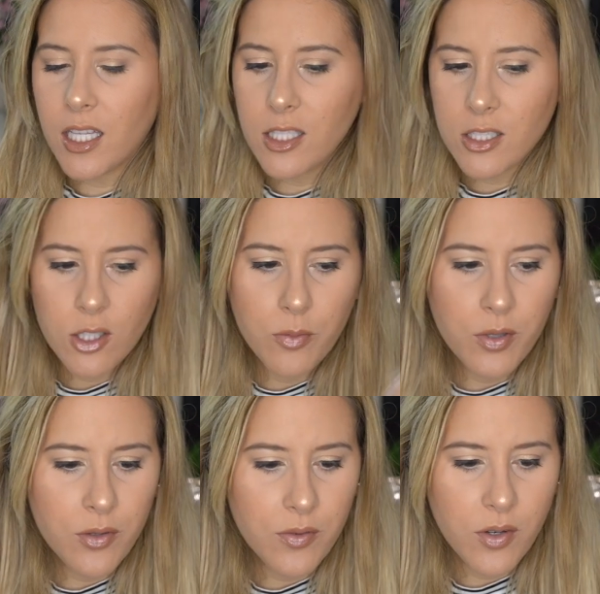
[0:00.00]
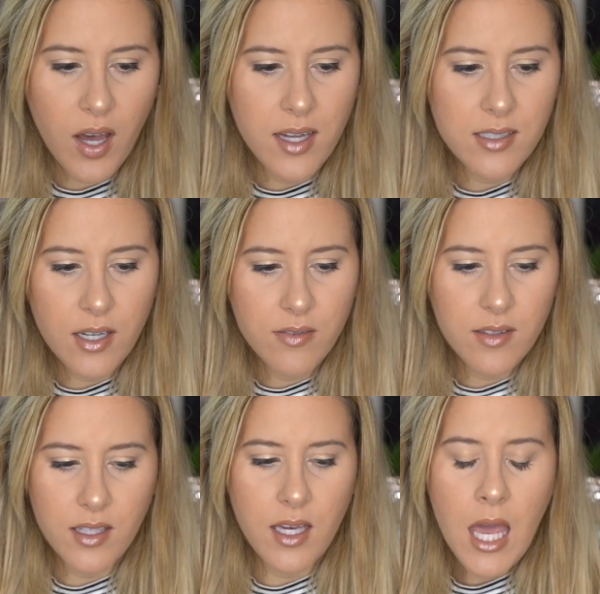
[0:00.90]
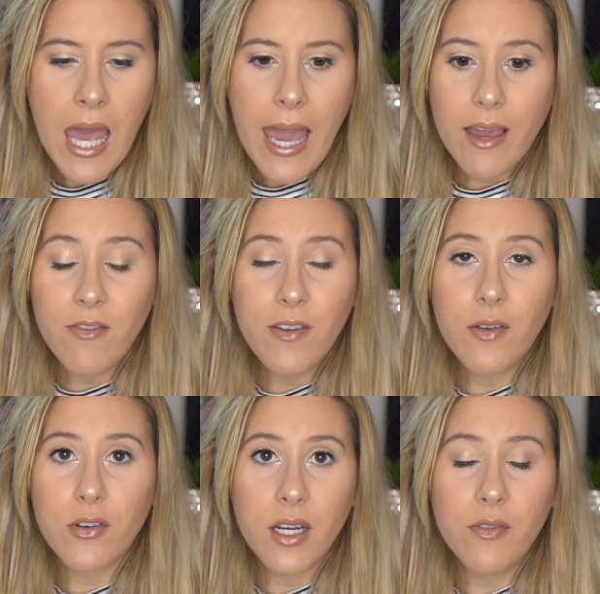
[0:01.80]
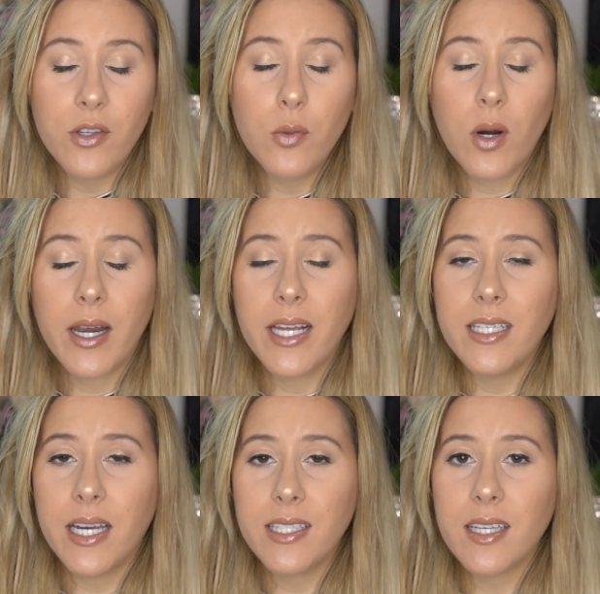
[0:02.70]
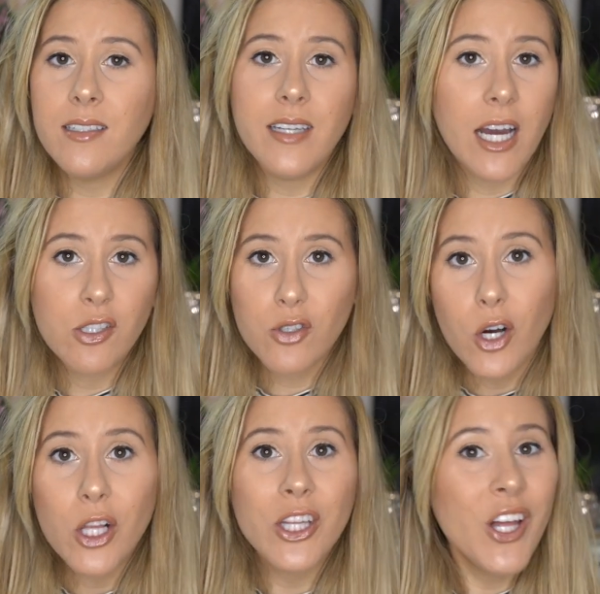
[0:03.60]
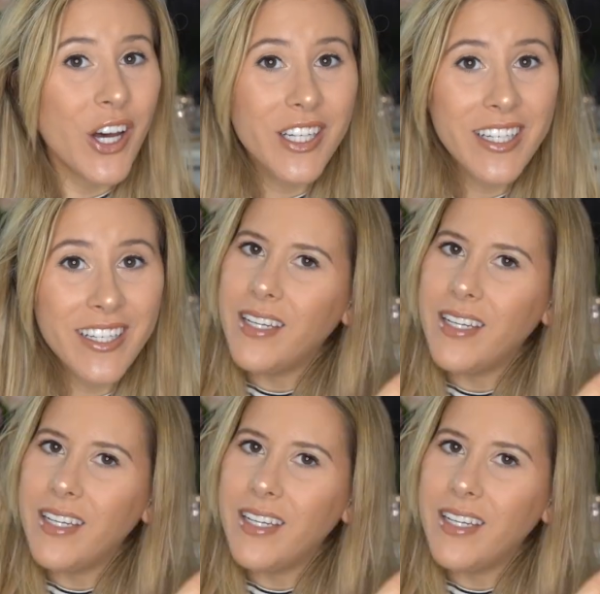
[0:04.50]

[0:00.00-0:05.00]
It looks so beautiful and definitely a favorite if you want a nice natural look.